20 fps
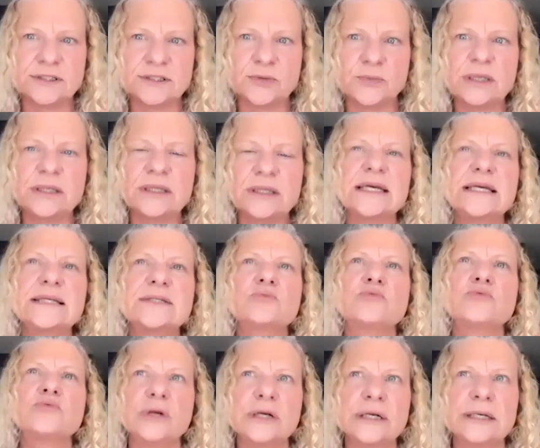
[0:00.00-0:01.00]
So we think it's
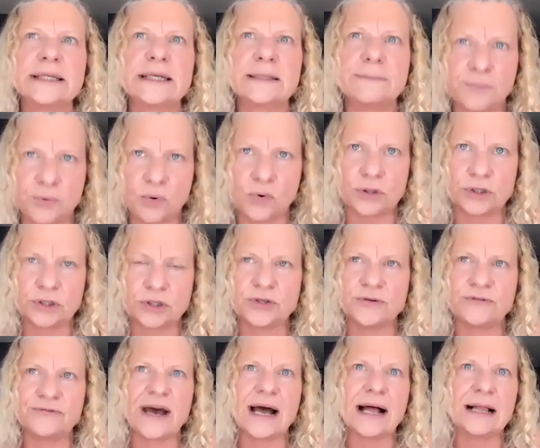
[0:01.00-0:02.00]
really important to
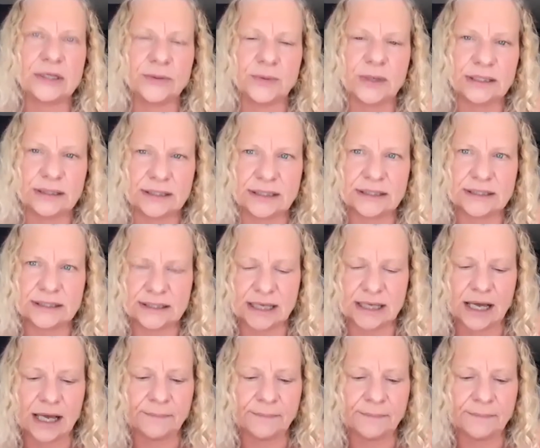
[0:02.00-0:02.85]
evaluate these